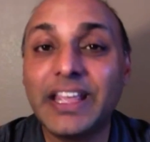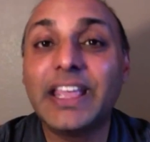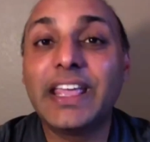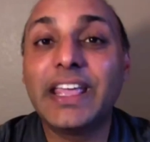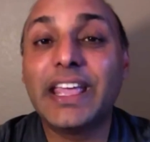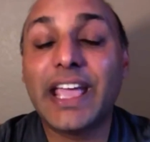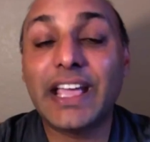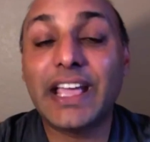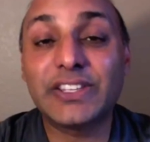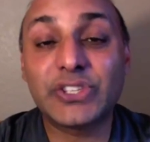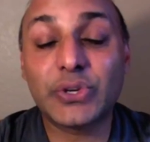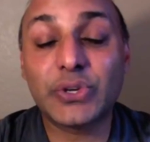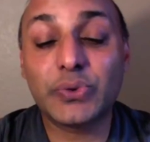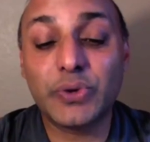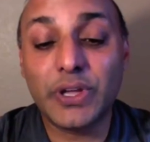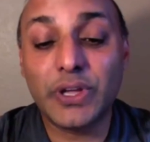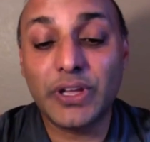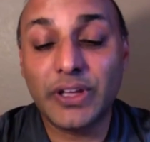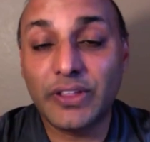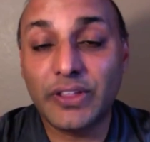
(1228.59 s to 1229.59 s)
and so
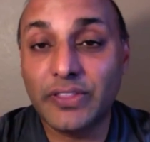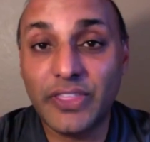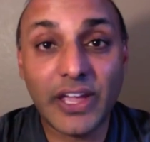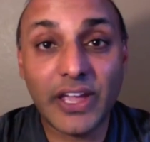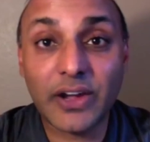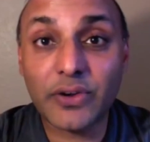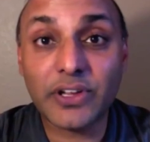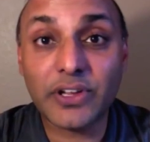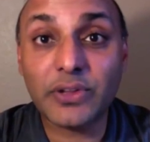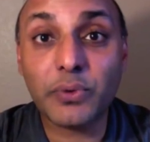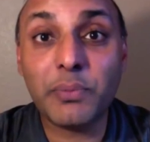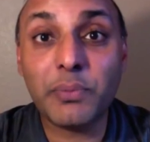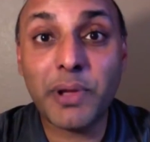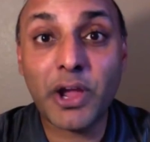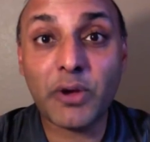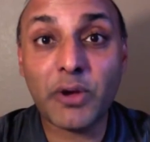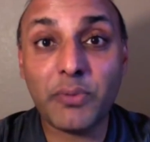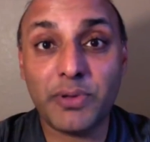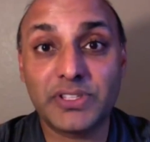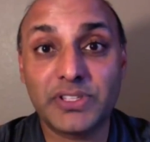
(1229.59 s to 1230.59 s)
they're in the
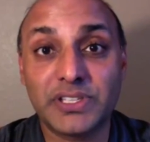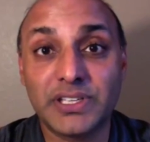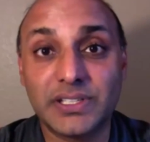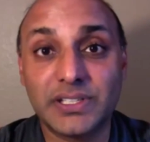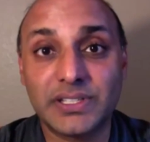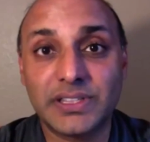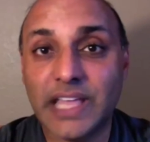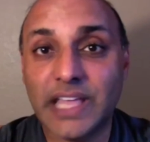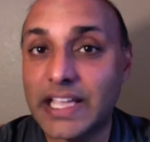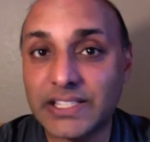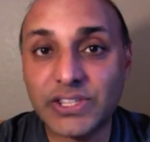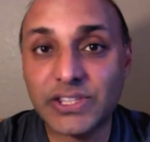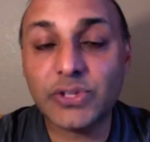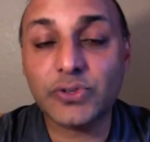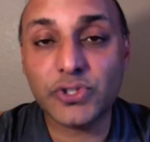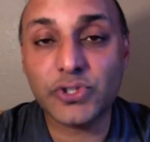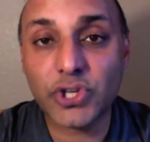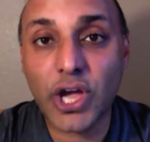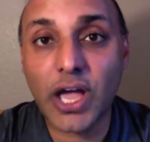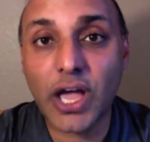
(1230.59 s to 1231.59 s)
repair business. That's their
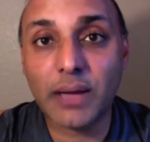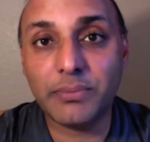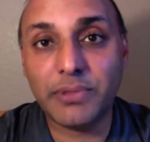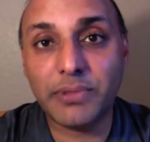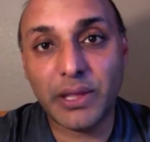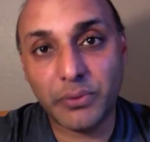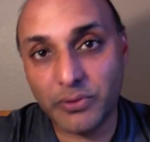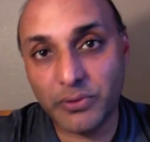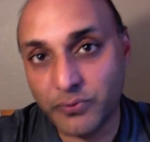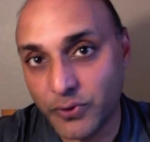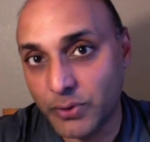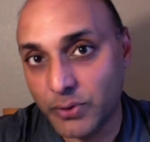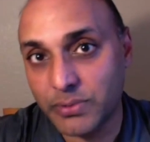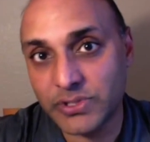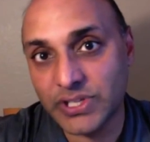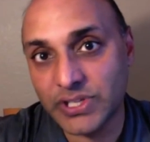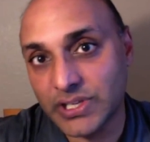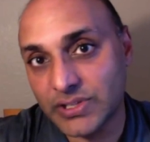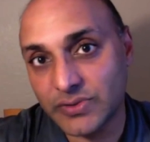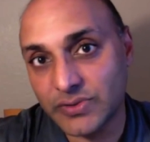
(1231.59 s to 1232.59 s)
job. They
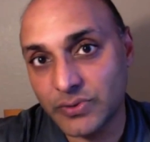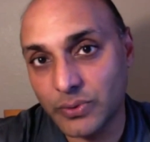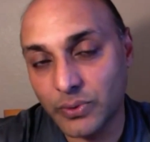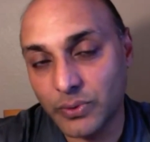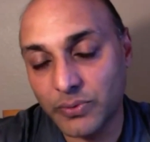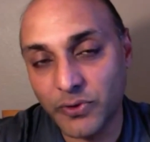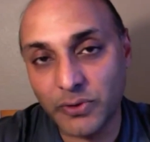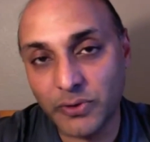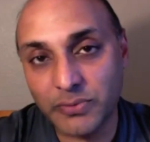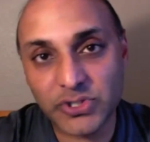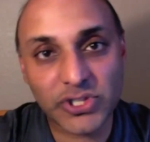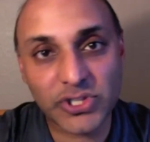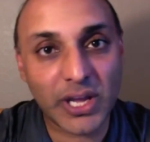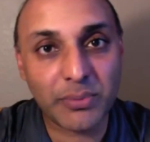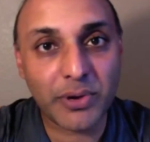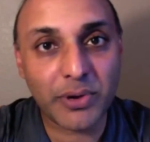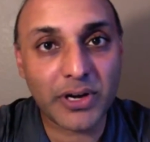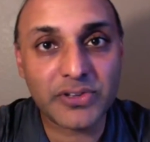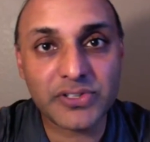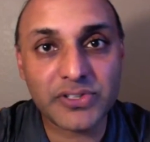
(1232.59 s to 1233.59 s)
refurbish
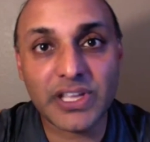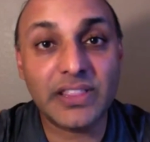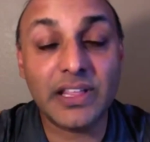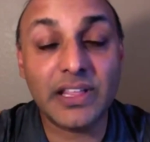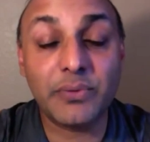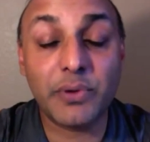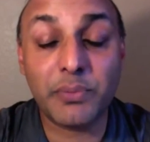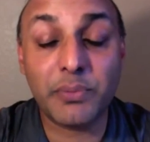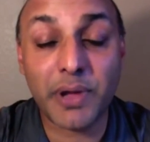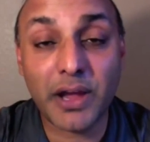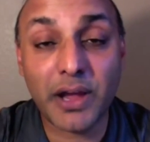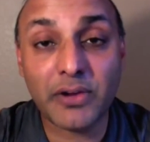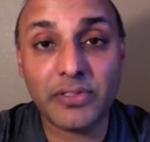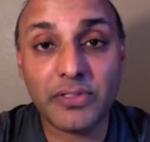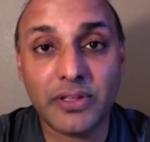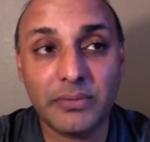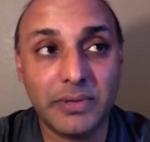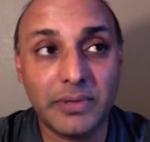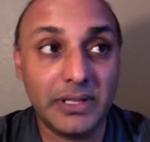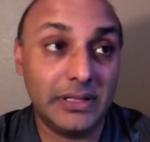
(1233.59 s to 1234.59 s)
typewriters and they repair
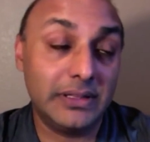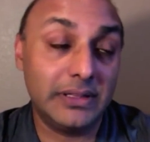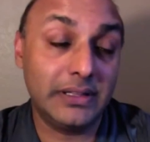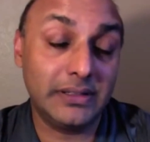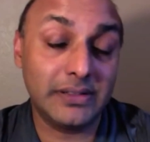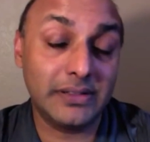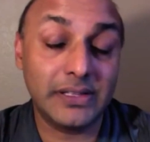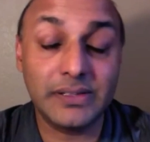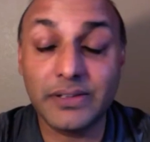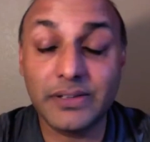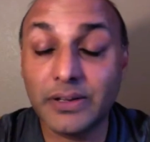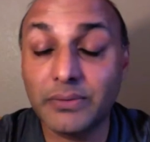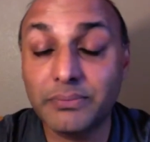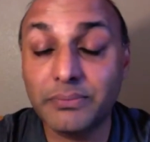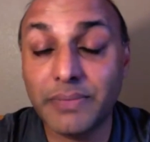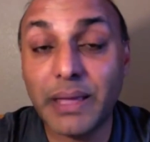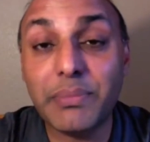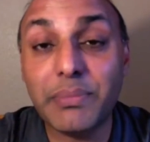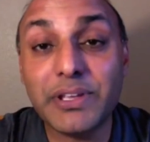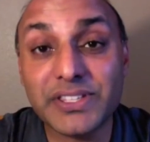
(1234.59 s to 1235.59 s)
them. And
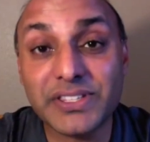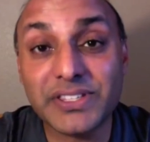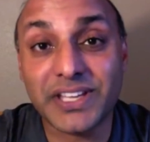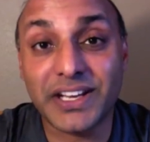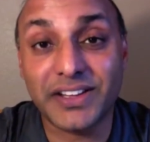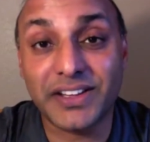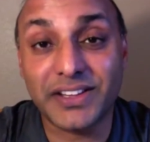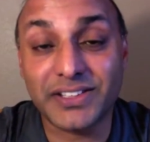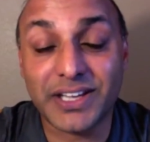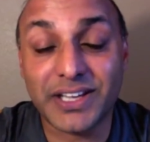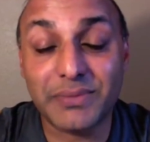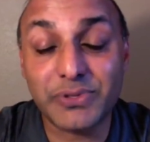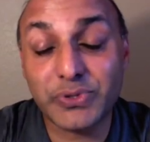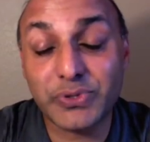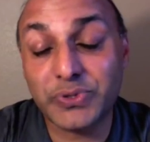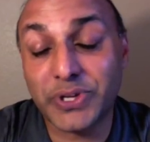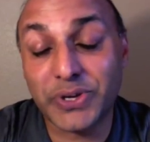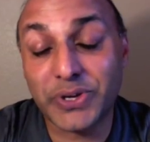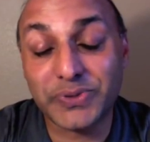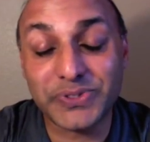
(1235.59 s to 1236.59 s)
maybe it's a sign of the times.
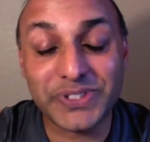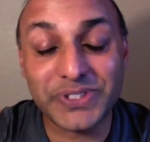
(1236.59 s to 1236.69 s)
Who knows?